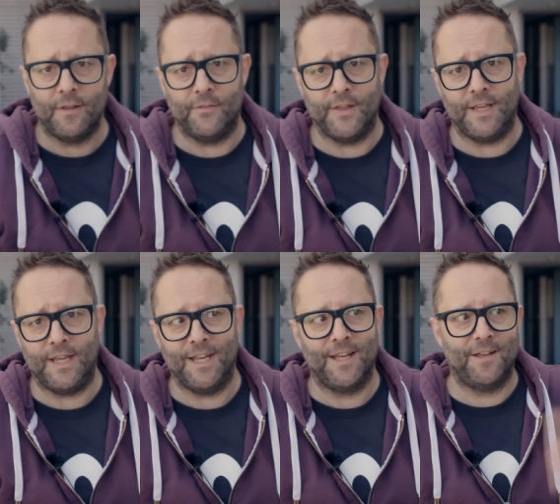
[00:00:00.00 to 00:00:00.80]

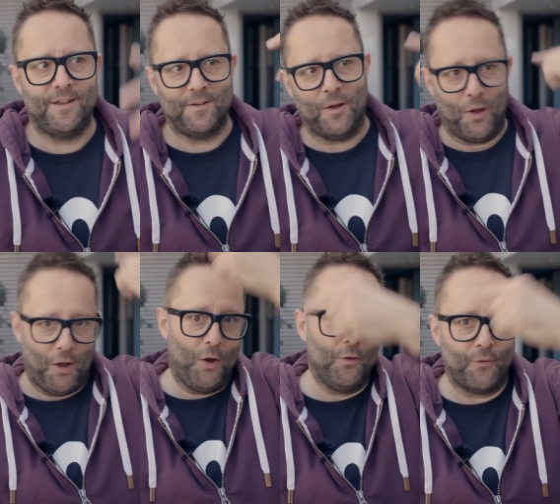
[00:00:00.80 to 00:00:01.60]
the
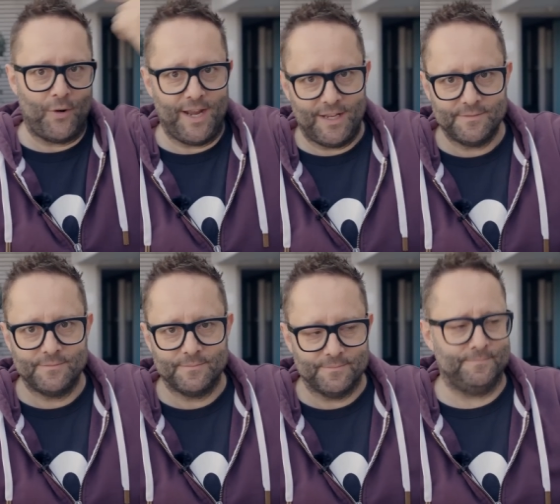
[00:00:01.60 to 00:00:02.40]
over-ear
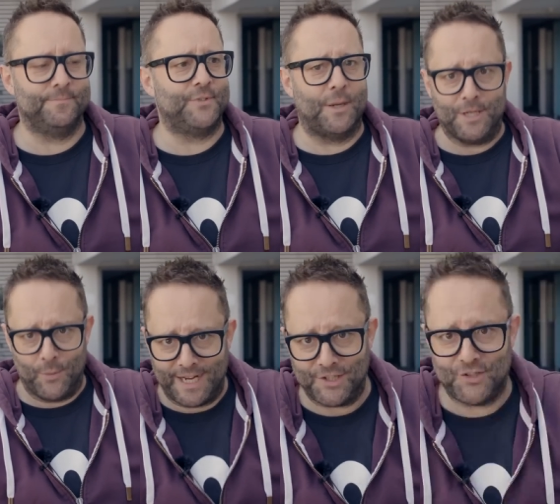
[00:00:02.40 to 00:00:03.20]

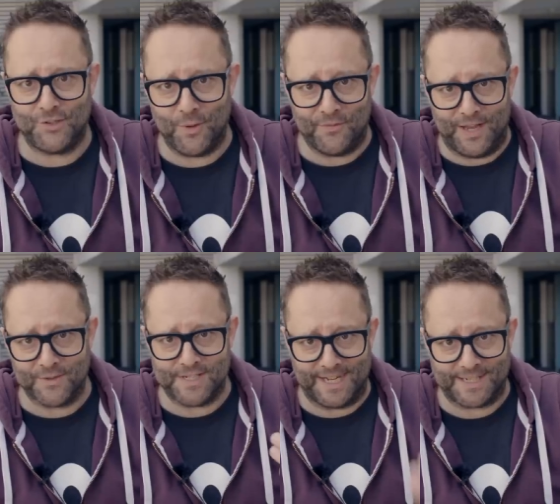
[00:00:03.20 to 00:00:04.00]

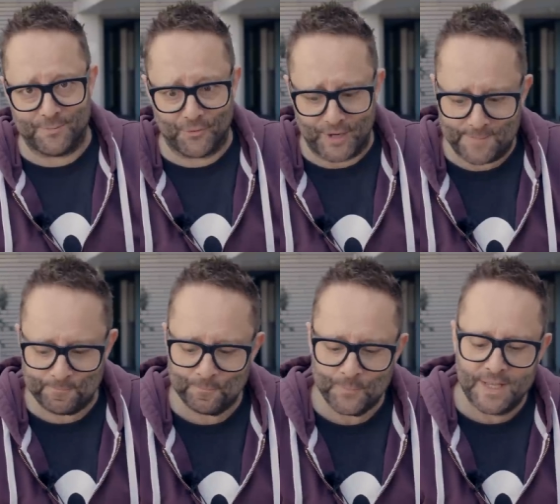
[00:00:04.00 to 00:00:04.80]
WH-1000XM3.
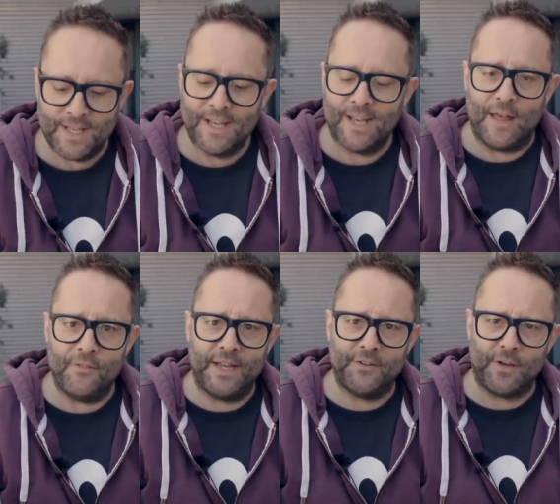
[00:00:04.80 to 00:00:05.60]

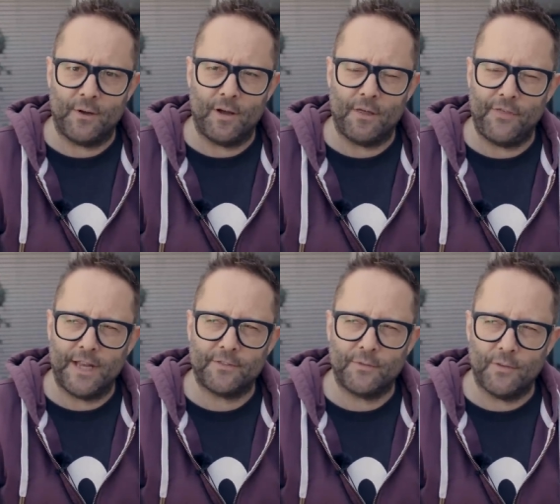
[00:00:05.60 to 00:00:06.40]
And these are, I
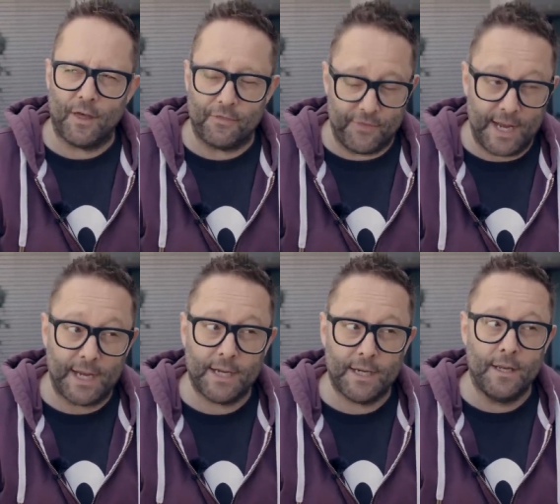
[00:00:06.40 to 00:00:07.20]
think,
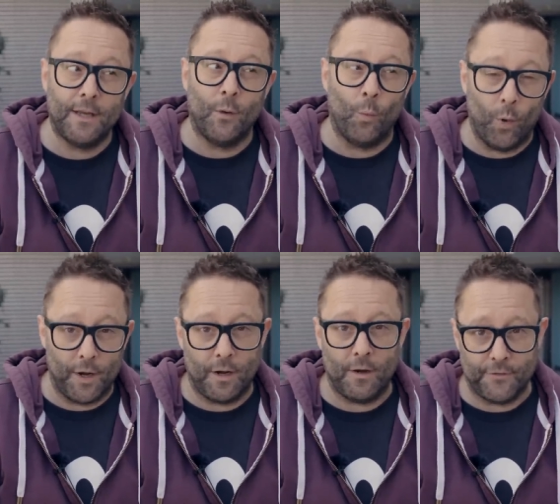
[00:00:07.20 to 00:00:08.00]

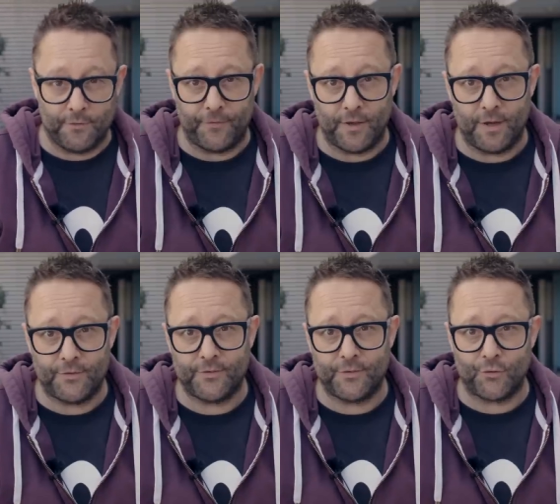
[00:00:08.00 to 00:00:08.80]
one of the
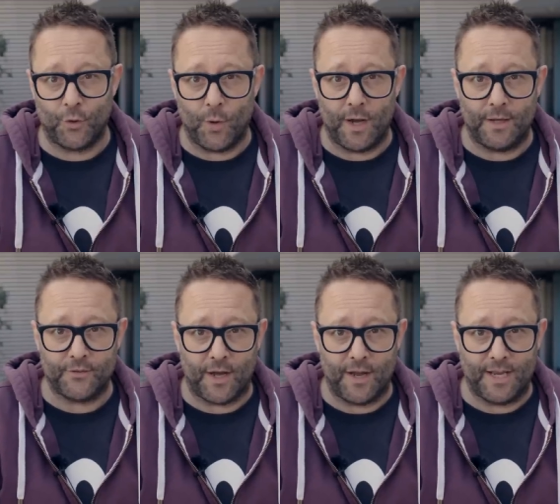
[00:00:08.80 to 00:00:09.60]
first true
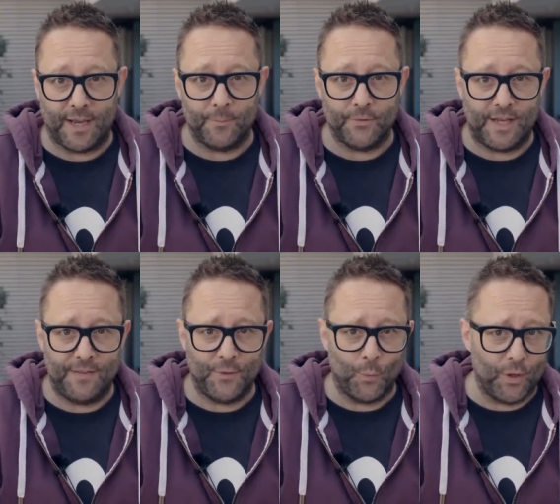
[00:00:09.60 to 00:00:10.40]
wireless IEMs
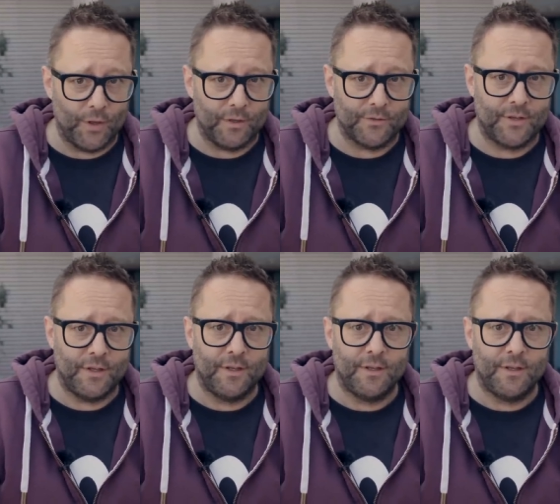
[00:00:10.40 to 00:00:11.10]
in the world